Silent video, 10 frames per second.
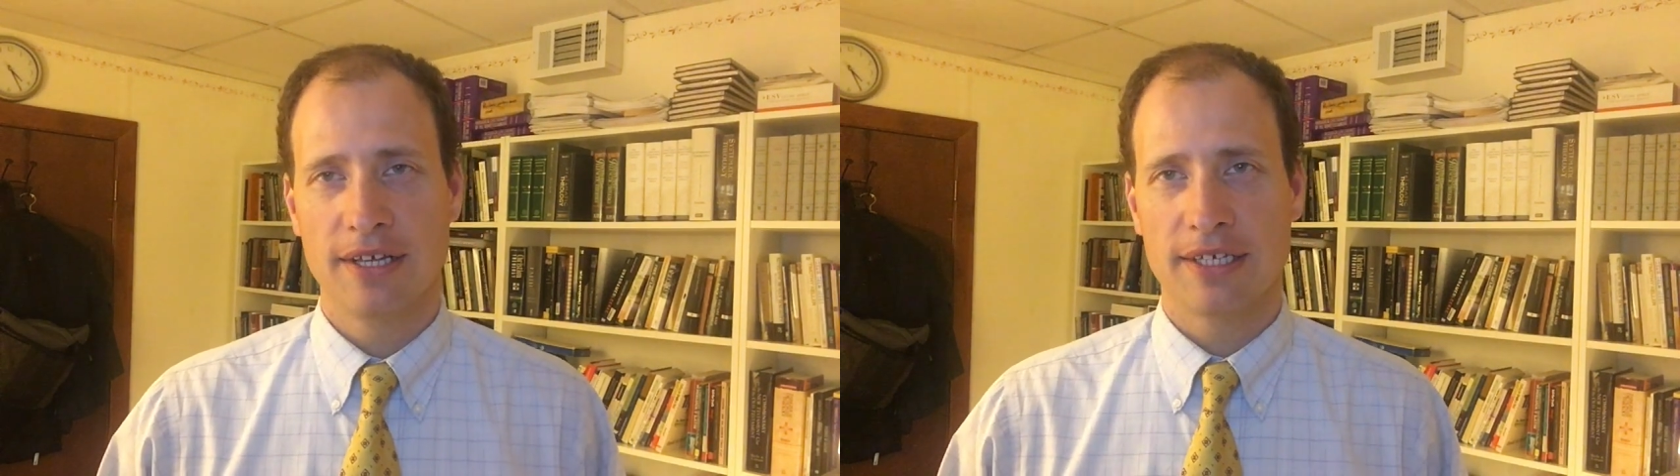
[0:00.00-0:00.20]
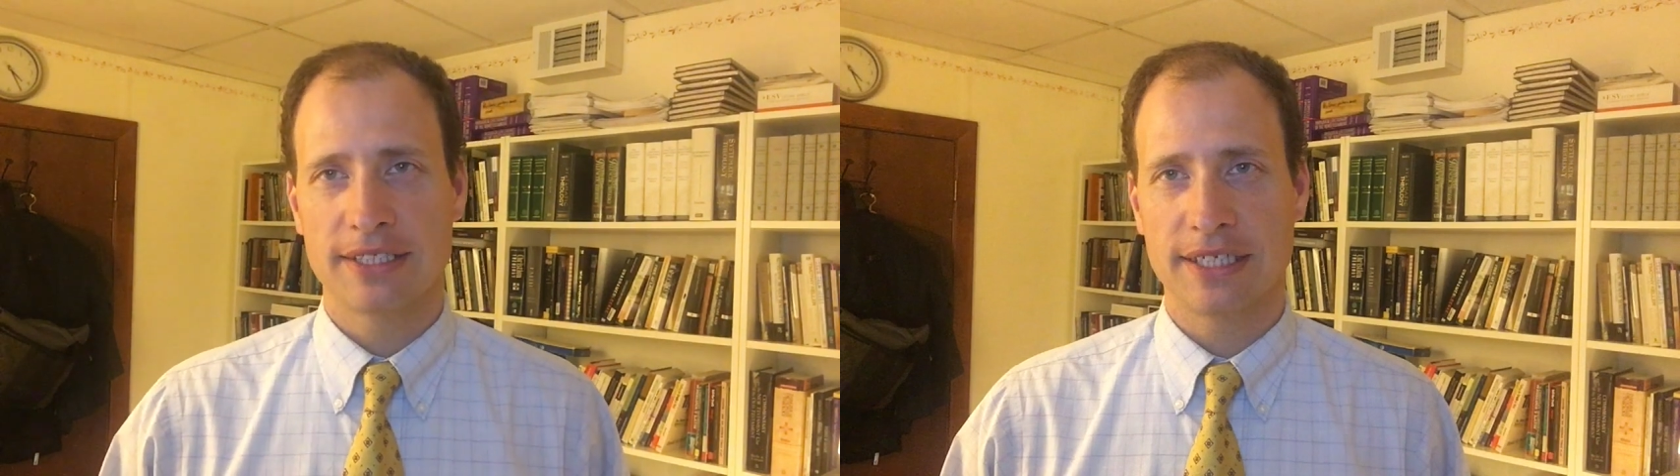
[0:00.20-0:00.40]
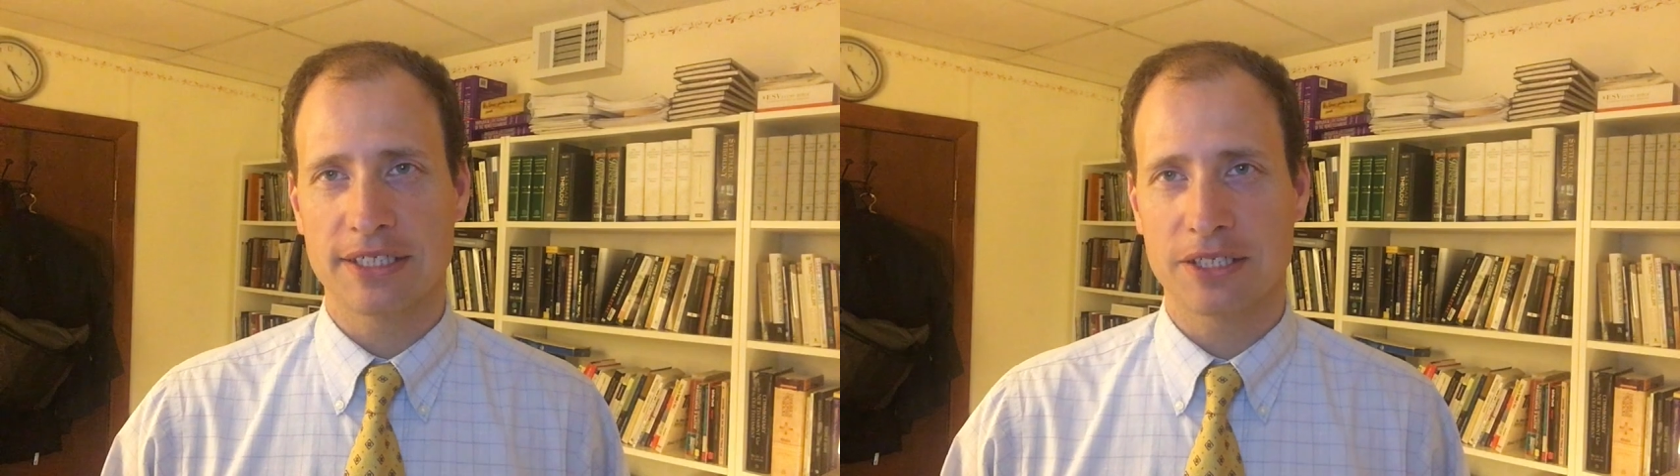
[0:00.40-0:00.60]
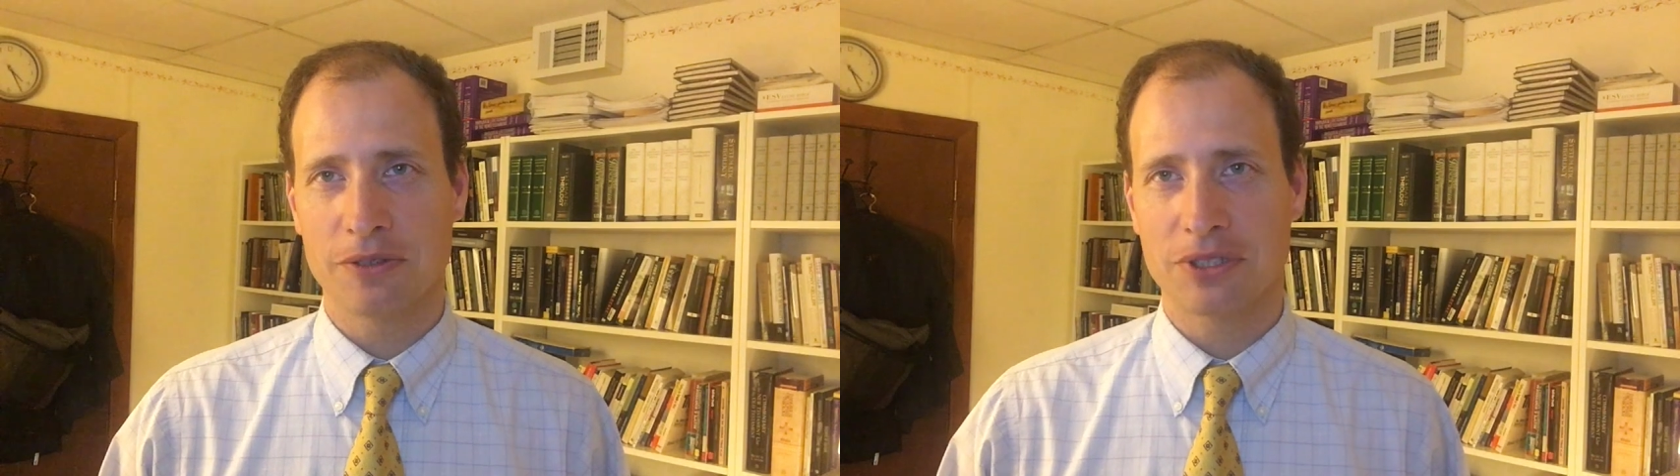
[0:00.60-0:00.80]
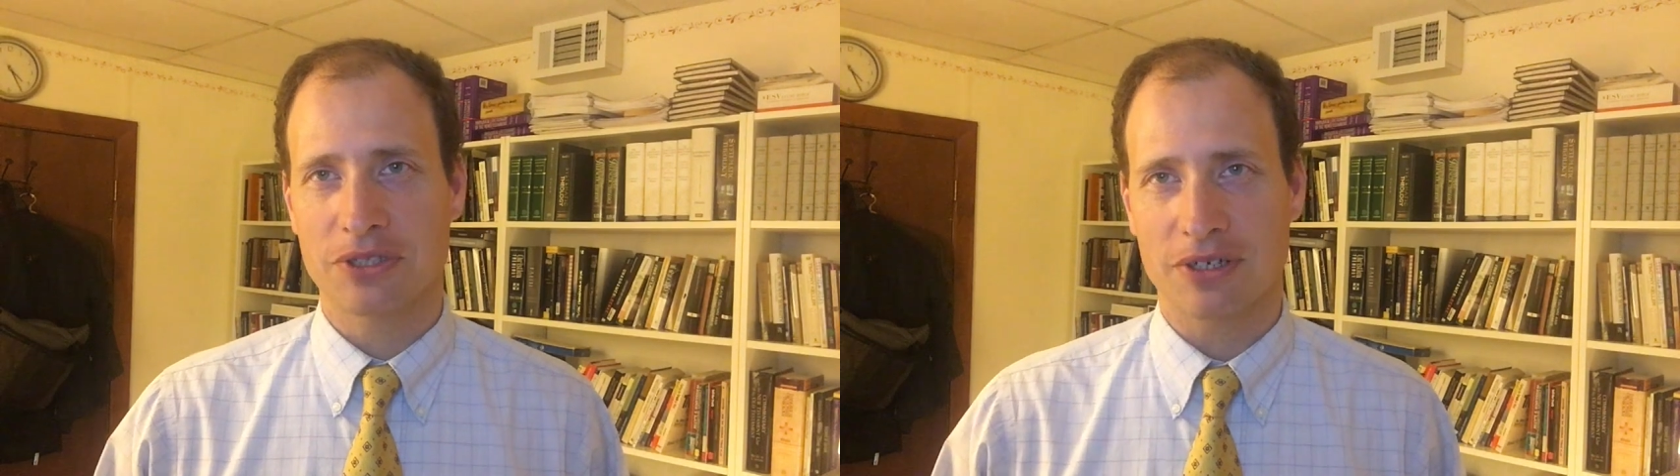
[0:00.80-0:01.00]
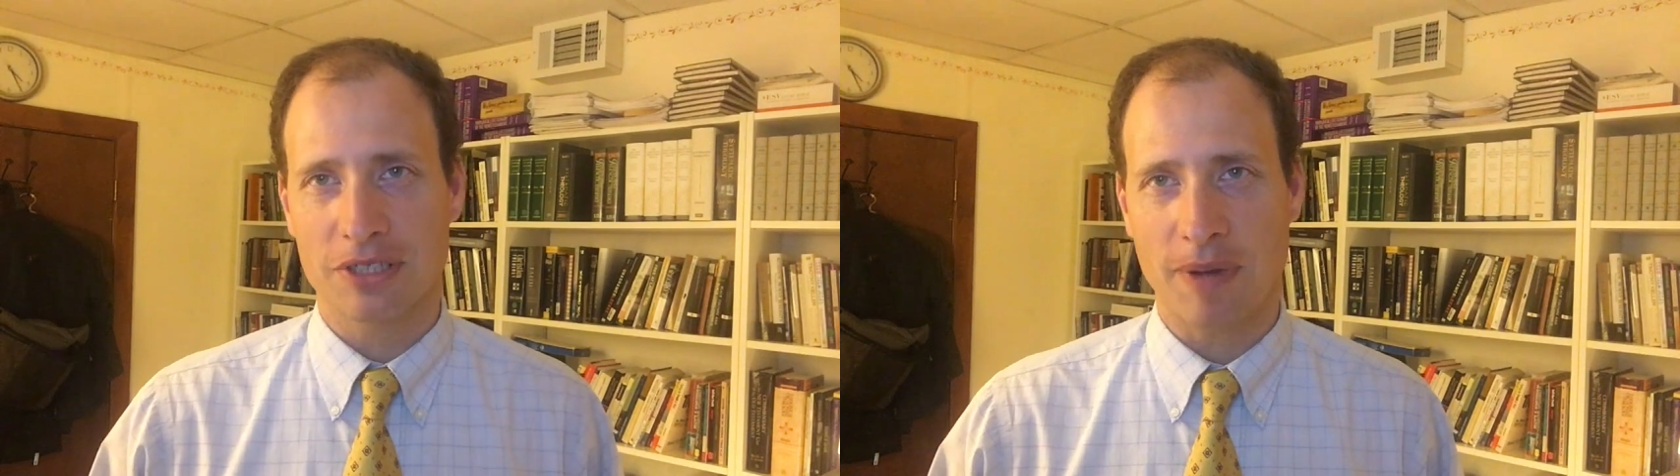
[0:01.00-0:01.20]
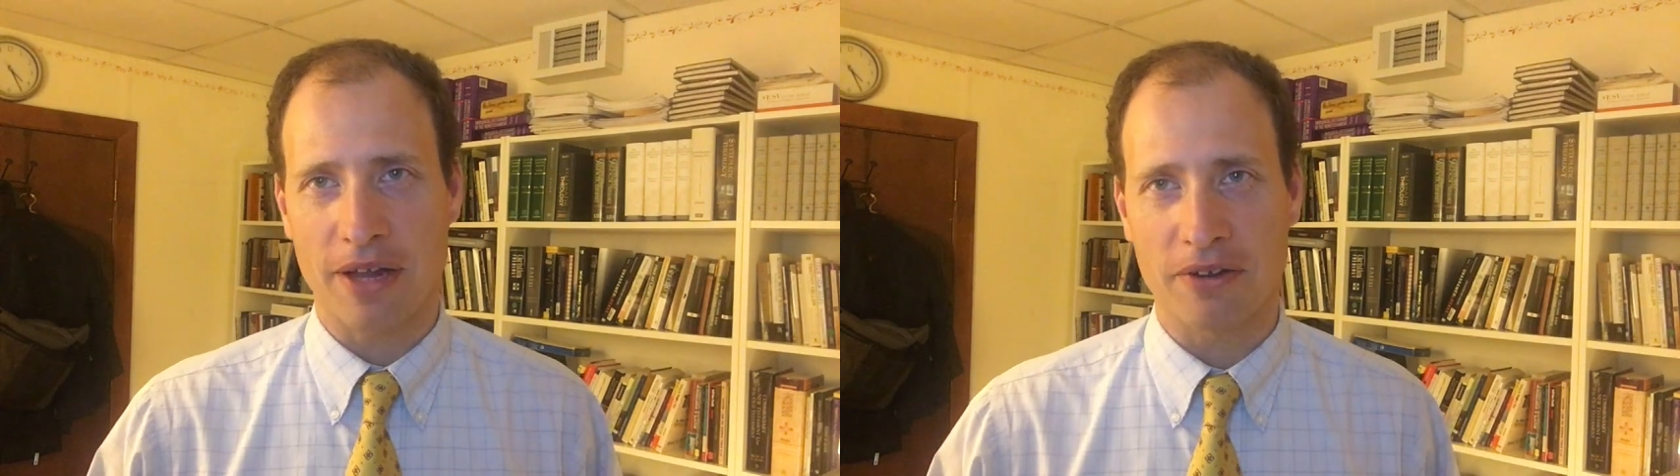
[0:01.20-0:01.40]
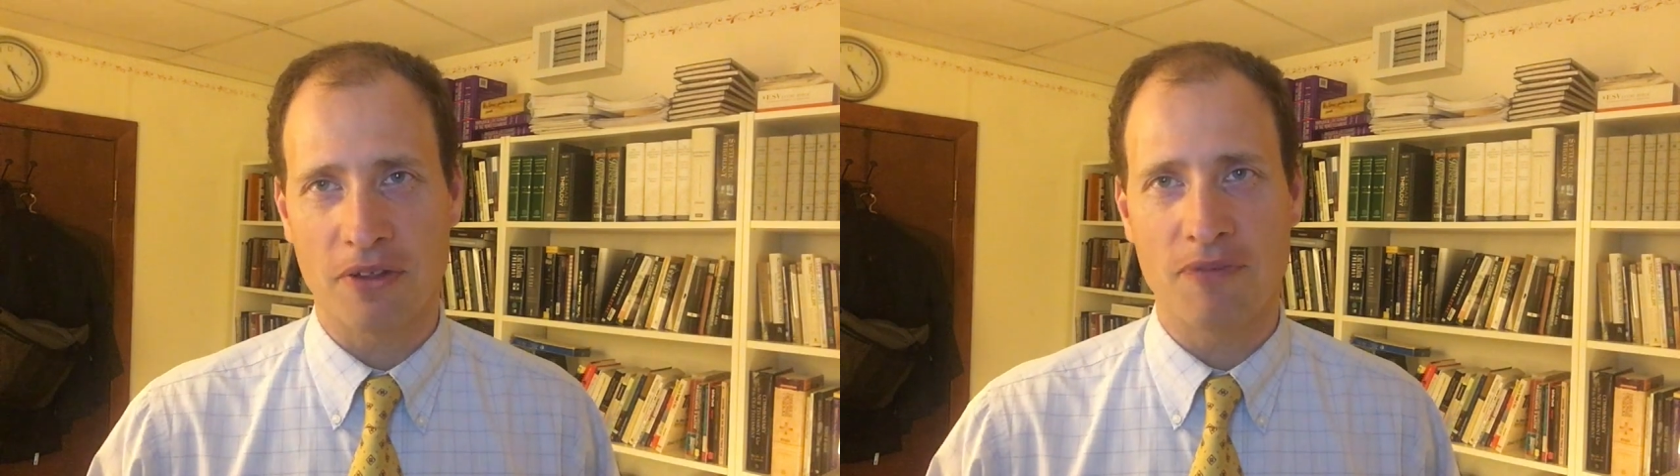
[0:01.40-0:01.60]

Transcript: C.S. Lewis talks about the